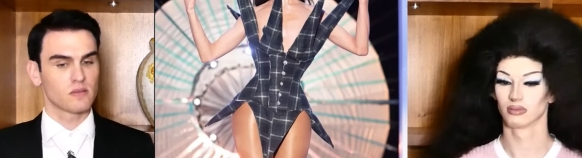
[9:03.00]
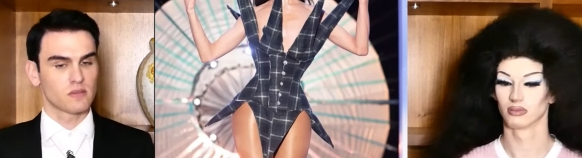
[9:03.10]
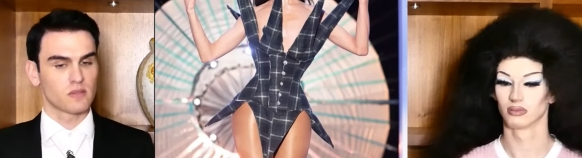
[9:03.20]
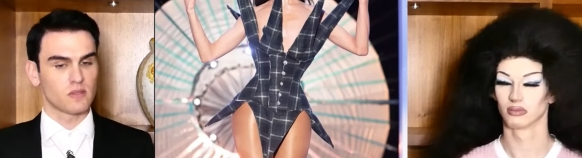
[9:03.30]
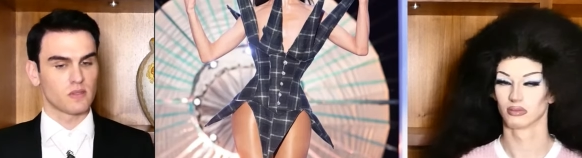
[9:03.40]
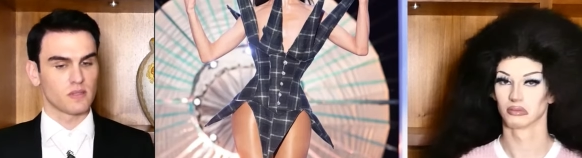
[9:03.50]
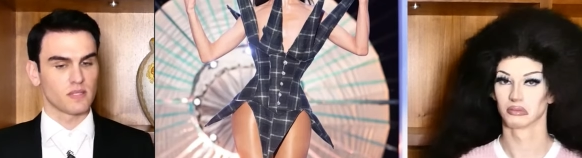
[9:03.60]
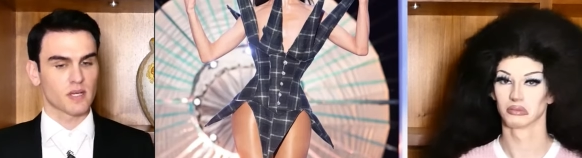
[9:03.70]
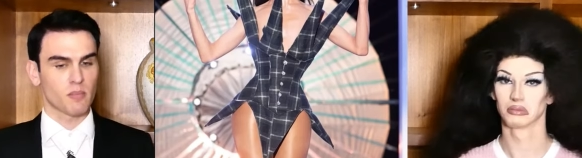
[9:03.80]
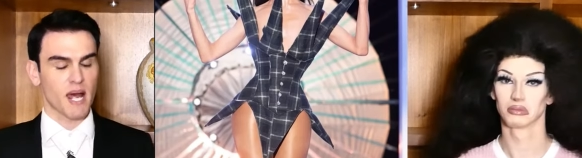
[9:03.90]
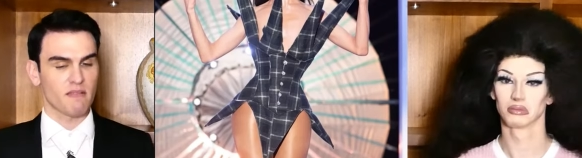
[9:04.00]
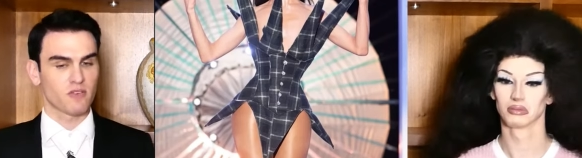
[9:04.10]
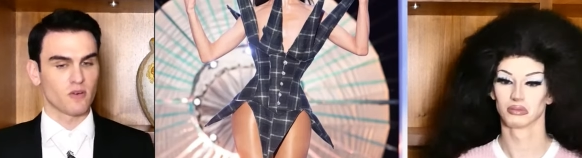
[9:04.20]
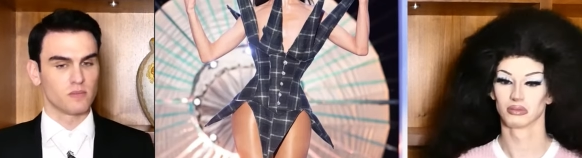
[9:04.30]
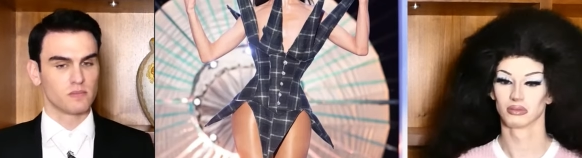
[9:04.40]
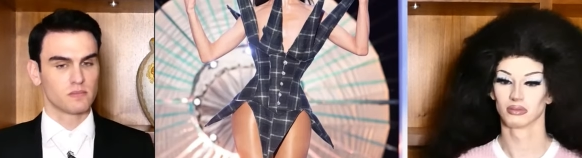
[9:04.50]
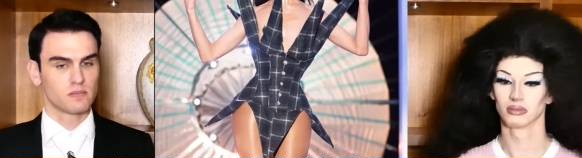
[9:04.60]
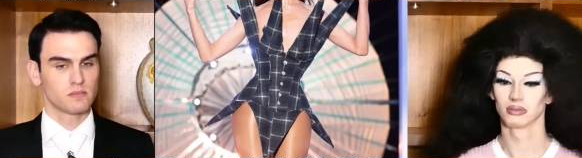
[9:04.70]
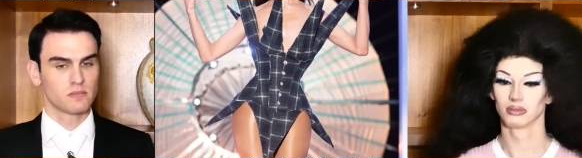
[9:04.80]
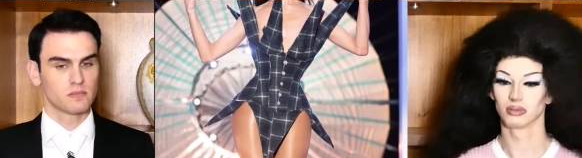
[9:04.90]
Speaker 1: or like a platform.
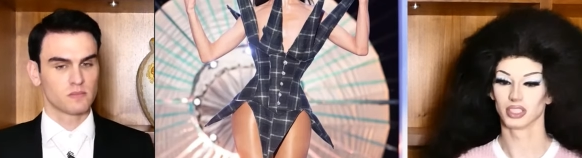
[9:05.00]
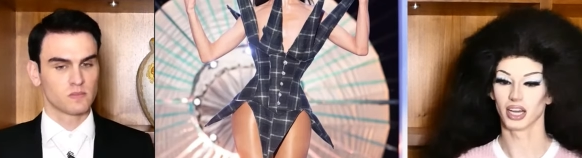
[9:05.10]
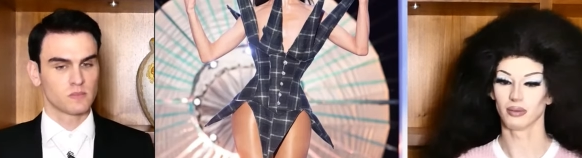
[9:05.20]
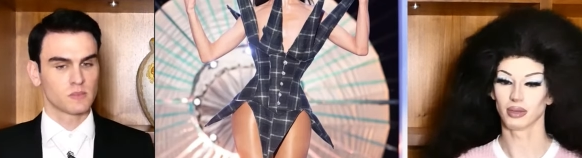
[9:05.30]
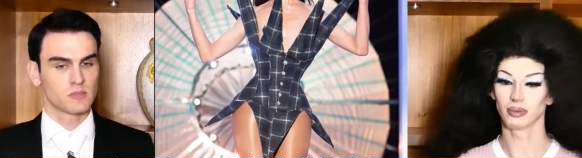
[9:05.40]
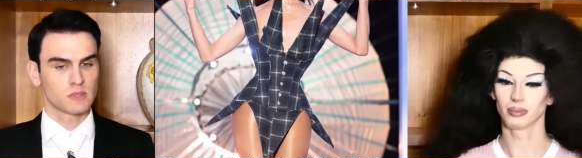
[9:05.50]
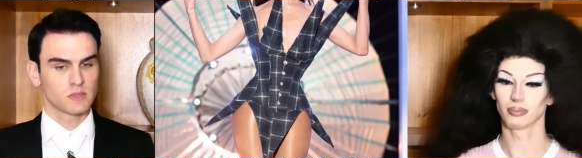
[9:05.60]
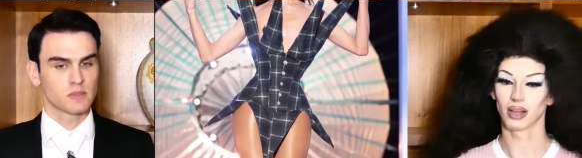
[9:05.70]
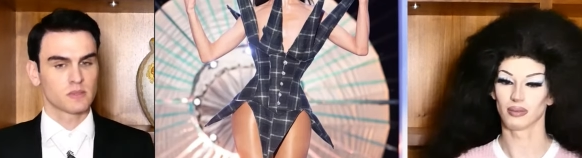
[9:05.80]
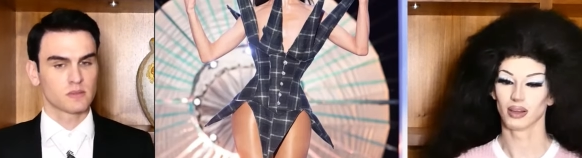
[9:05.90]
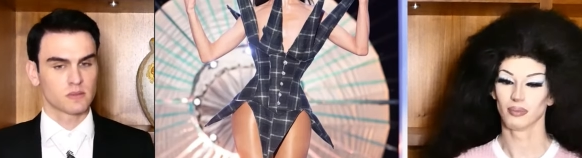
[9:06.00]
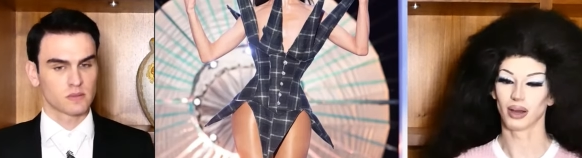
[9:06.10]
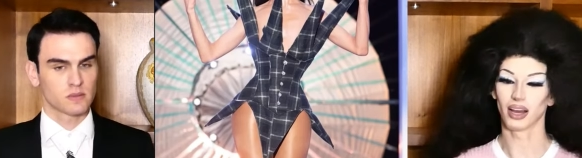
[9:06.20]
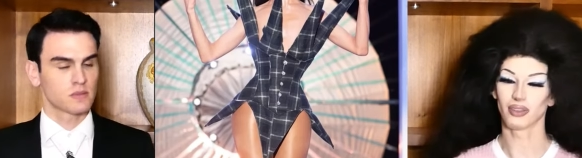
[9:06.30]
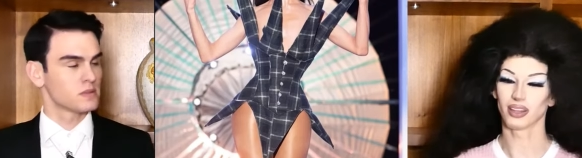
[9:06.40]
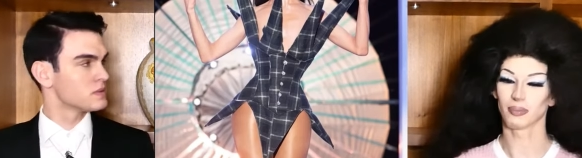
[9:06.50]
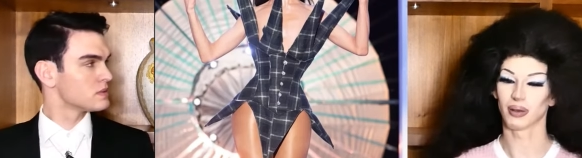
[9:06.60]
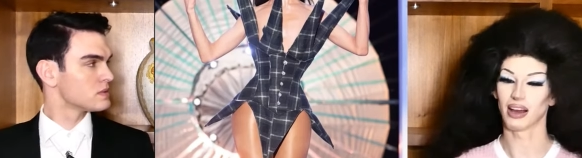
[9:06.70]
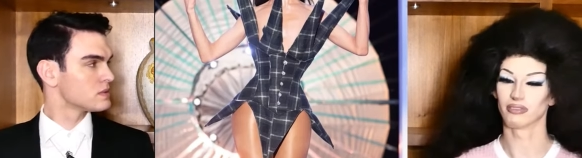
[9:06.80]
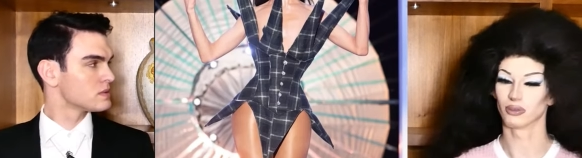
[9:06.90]
Speaker 2: Yeah, maybe a platform, but I don't think a
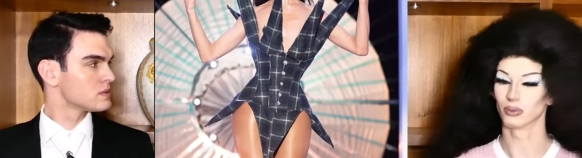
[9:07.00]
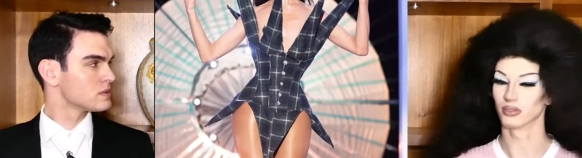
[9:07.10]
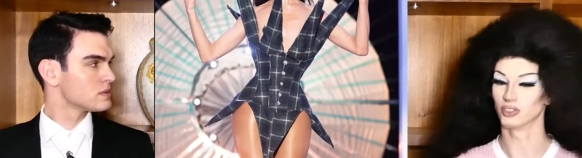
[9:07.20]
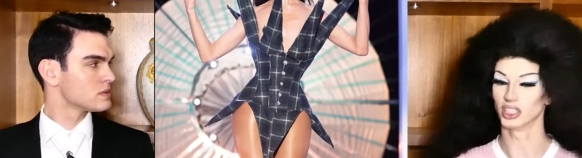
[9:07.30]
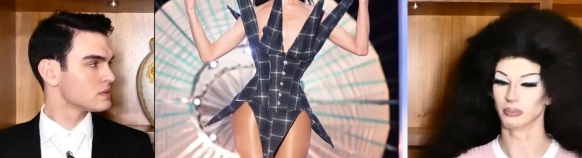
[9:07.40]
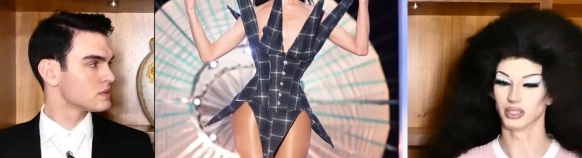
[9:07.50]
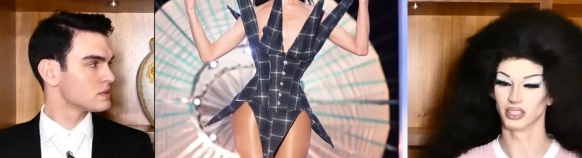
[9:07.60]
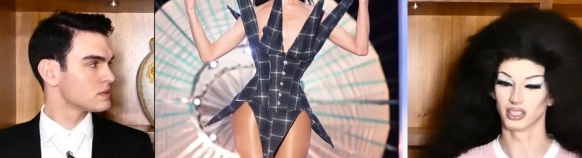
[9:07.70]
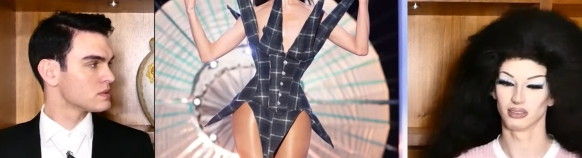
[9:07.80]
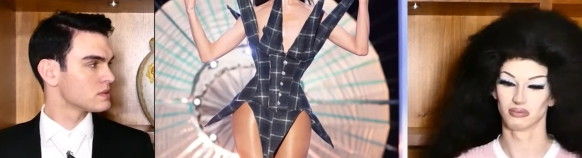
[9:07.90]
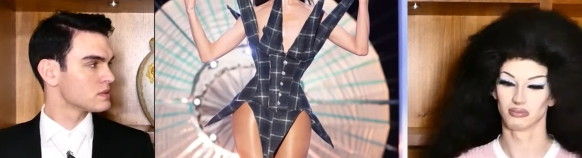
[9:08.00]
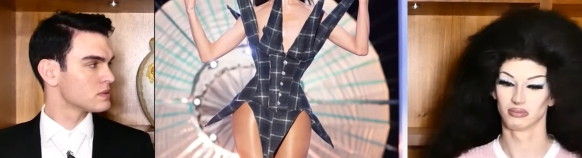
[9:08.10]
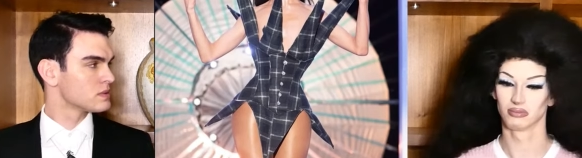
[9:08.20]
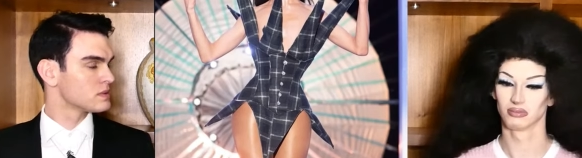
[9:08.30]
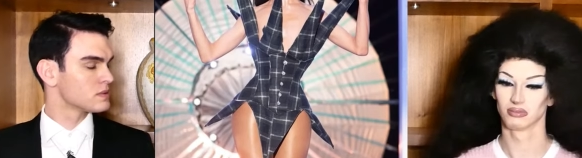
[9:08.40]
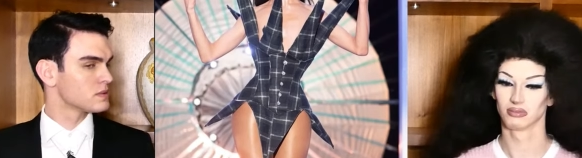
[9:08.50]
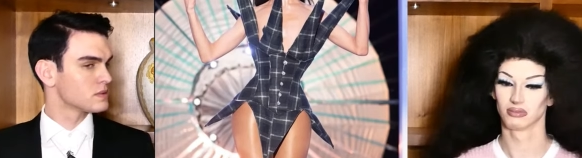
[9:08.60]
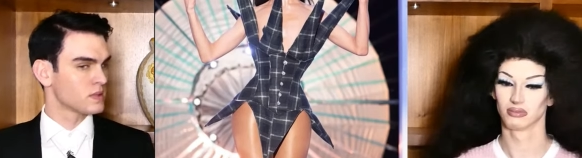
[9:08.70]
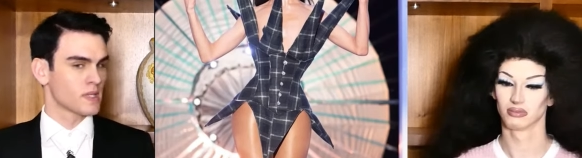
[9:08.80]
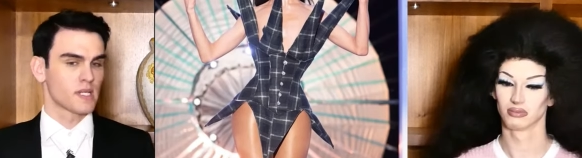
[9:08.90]
platform would have cheapened it.
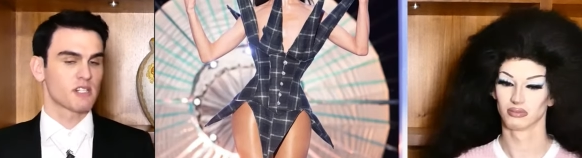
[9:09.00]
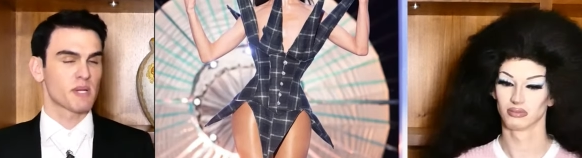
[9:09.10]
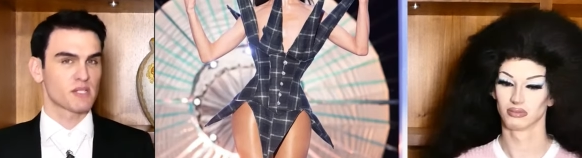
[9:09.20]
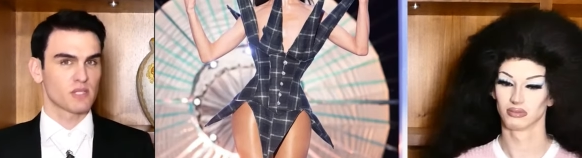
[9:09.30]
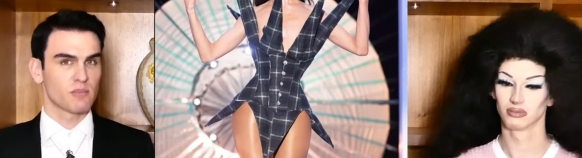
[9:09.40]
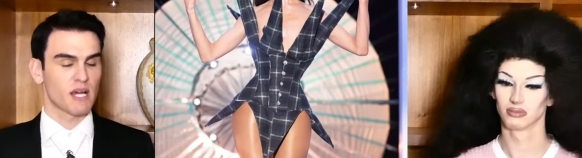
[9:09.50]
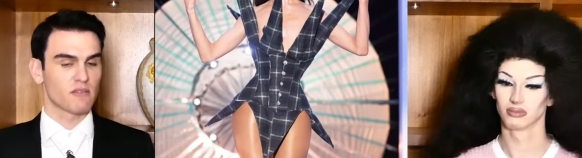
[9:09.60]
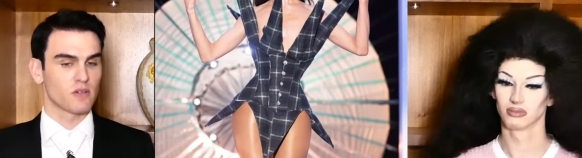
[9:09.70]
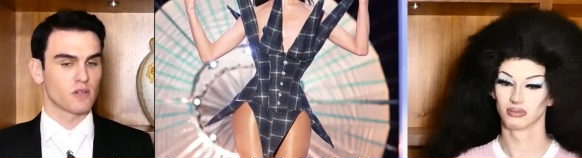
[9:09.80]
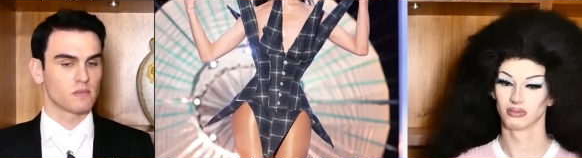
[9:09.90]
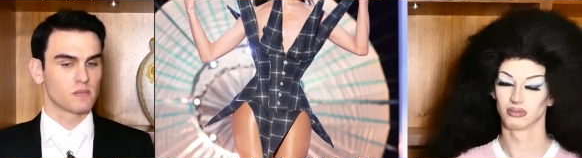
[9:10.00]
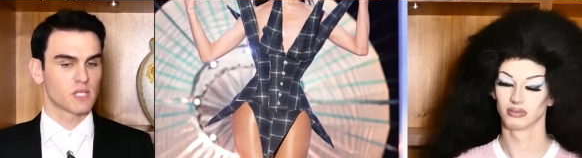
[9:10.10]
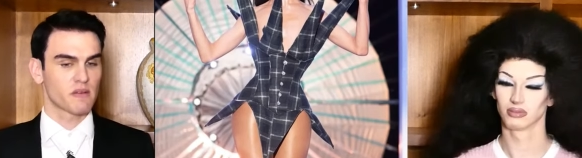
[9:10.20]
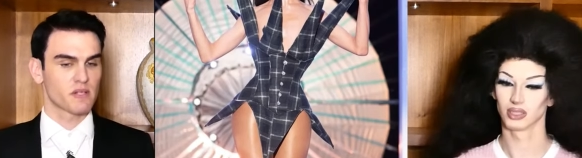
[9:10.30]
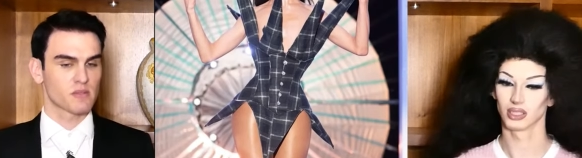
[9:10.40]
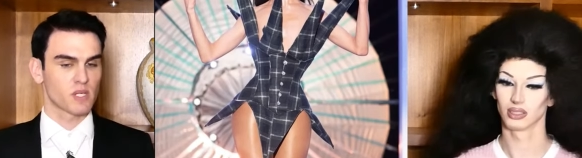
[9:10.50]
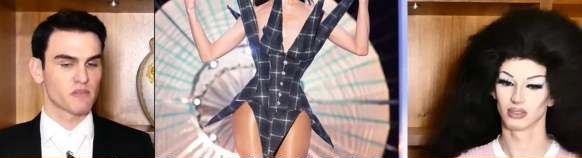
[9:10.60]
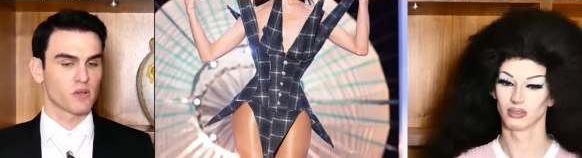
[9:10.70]
Depends on the platform.
Speaker 1: If it's one of